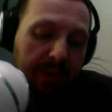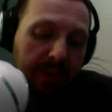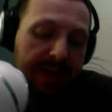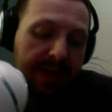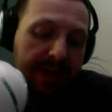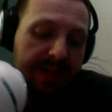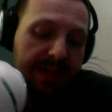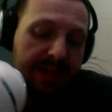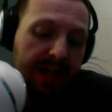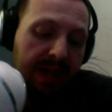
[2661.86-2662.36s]
I
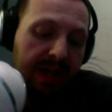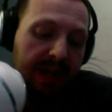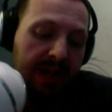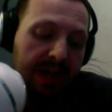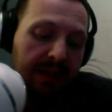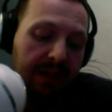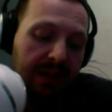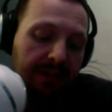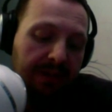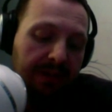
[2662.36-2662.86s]

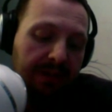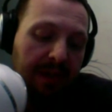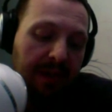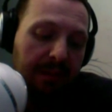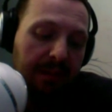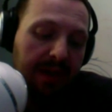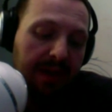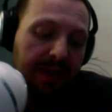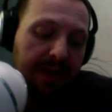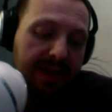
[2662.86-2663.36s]
say if I'm
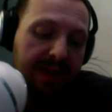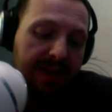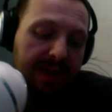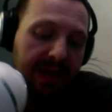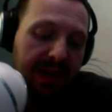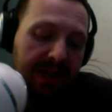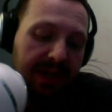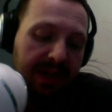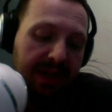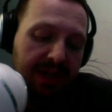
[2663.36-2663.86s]
going to
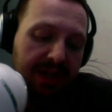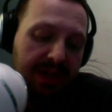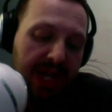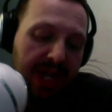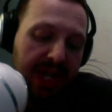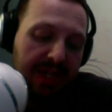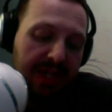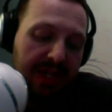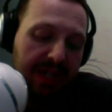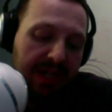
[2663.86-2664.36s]
take a
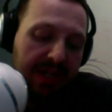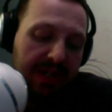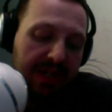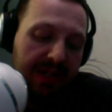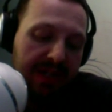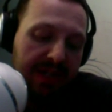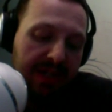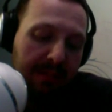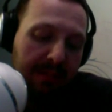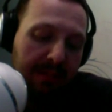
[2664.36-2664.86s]
chance on
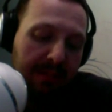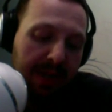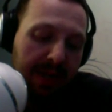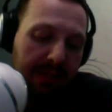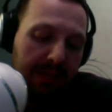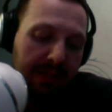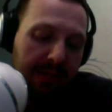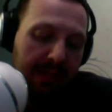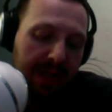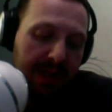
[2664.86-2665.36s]
somebody,
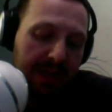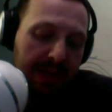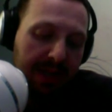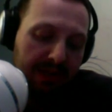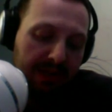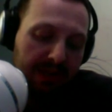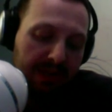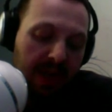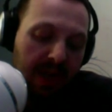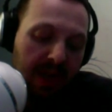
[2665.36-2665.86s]
I might as
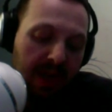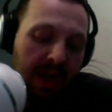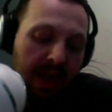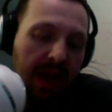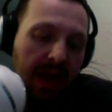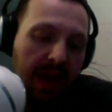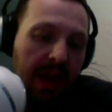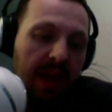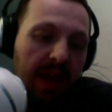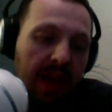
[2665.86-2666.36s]
well.
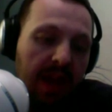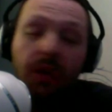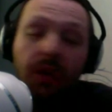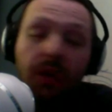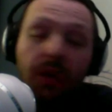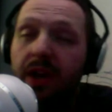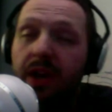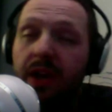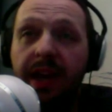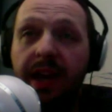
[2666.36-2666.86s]
If you
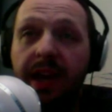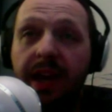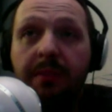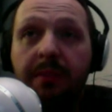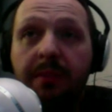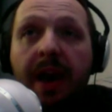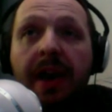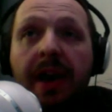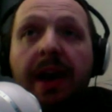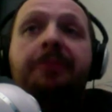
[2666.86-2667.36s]
can get him,
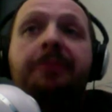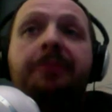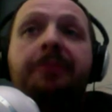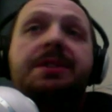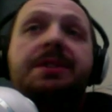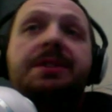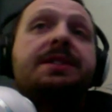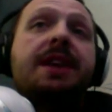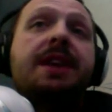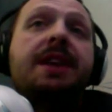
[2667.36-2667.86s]
I would
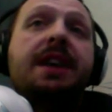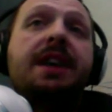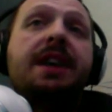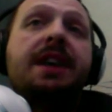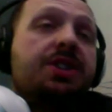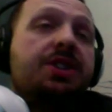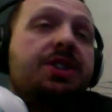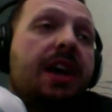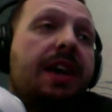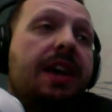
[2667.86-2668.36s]
just take the
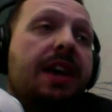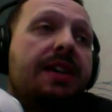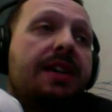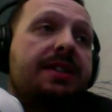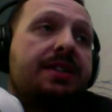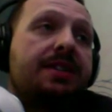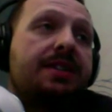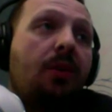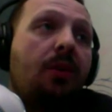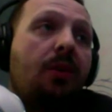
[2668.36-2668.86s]

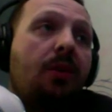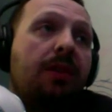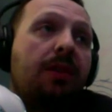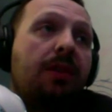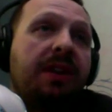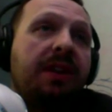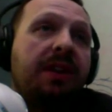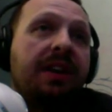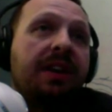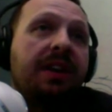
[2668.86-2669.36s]
chance only
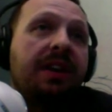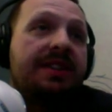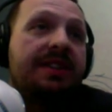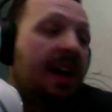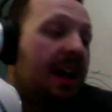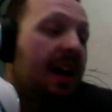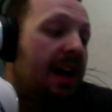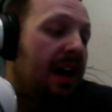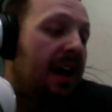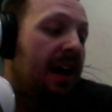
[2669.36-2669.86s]
because
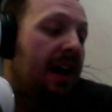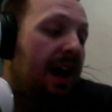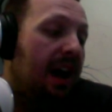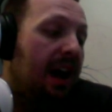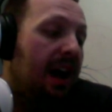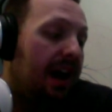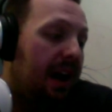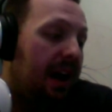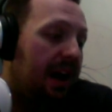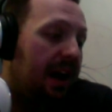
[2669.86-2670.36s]

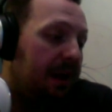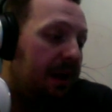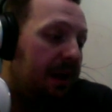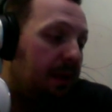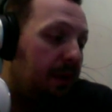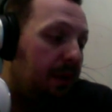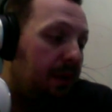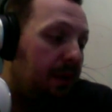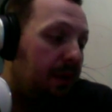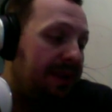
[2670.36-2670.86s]

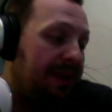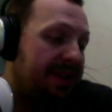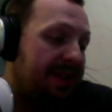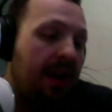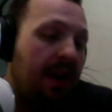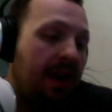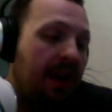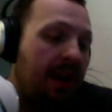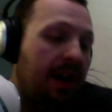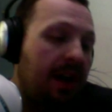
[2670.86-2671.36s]
we
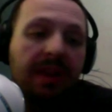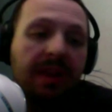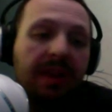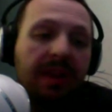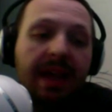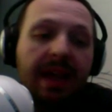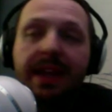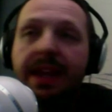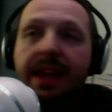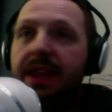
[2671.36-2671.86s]
saw him
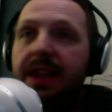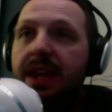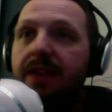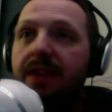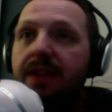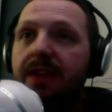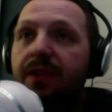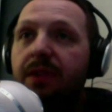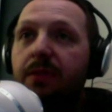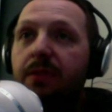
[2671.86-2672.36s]
play in
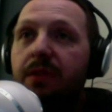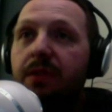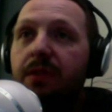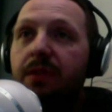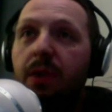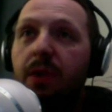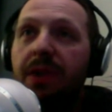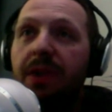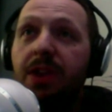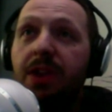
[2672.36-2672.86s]
Cleveland when the
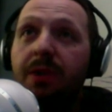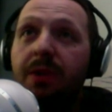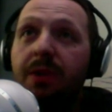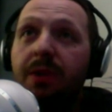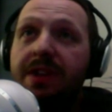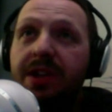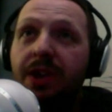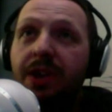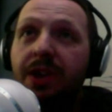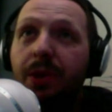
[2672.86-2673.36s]
weather
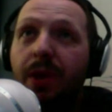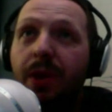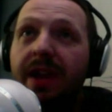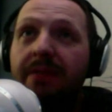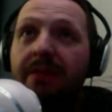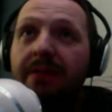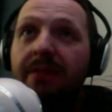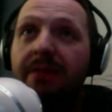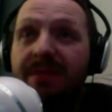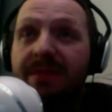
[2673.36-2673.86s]
wasn't
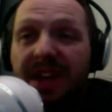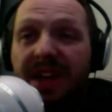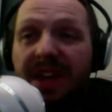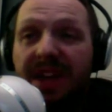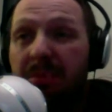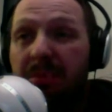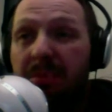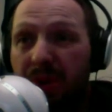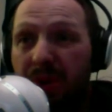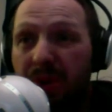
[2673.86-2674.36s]
great. He's got
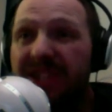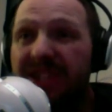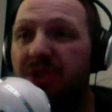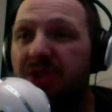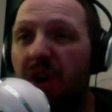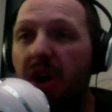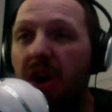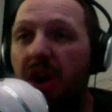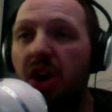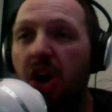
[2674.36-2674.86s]
a pretty
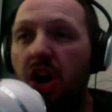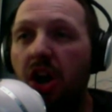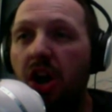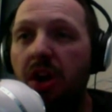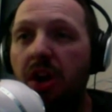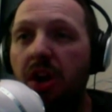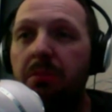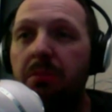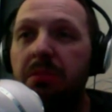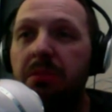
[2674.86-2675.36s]
strong
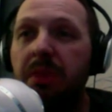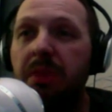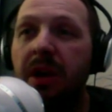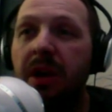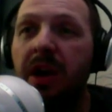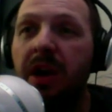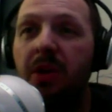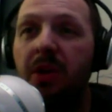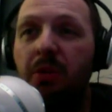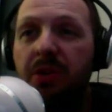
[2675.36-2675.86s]
arm,
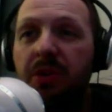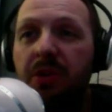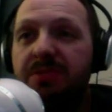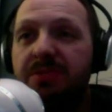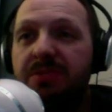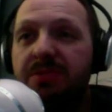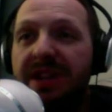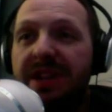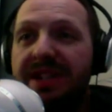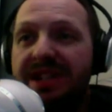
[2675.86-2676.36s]

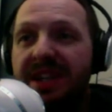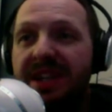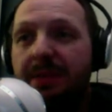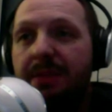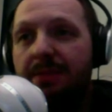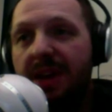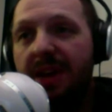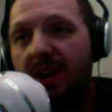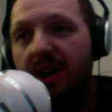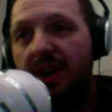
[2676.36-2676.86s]
which means he
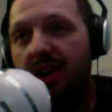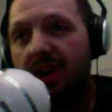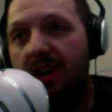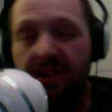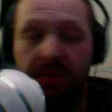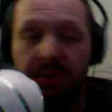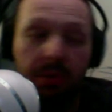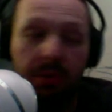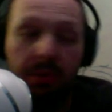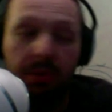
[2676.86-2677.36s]
can make all
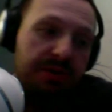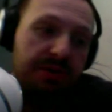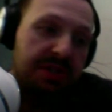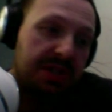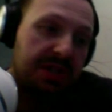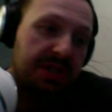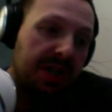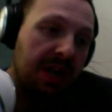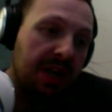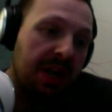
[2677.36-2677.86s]
the
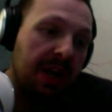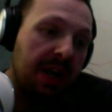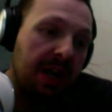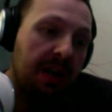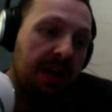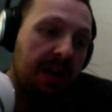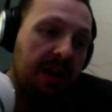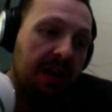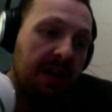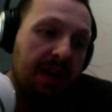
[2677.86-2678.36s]
throws.
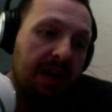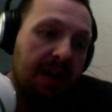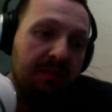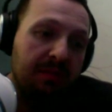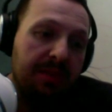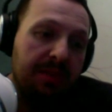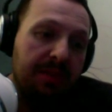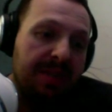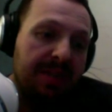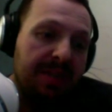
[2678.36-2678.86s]

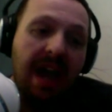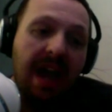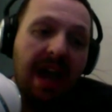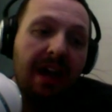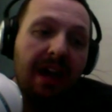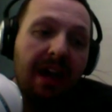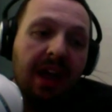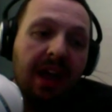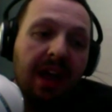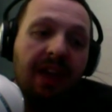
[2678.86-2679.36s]
He's
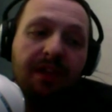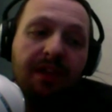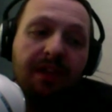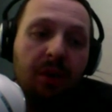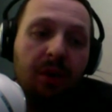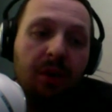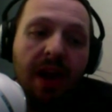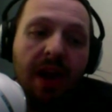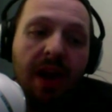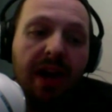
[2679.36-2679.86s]
not. None of
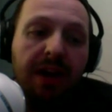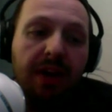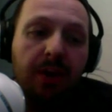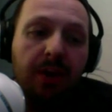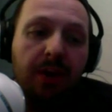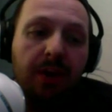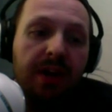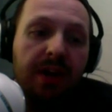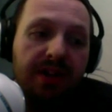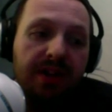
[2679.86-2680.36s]
them are
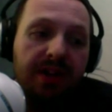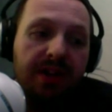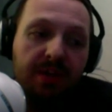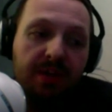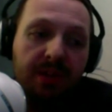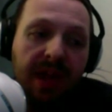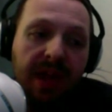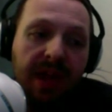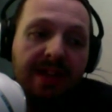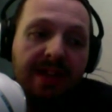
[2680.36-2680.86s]
accurate,
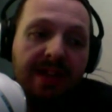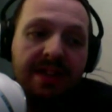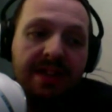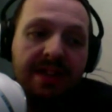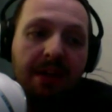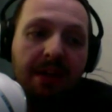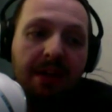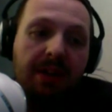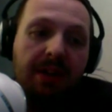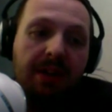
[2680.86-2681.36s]
so that's
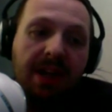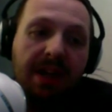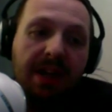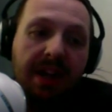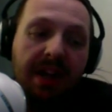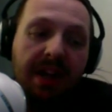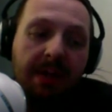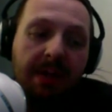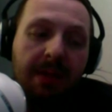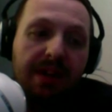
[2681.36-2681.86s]
not really
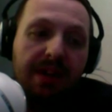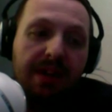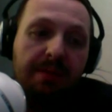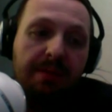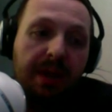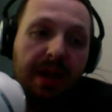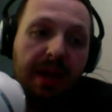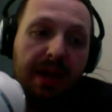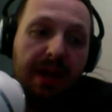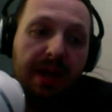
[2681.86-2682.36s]
going to come into
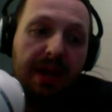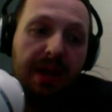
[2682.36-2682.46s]
play.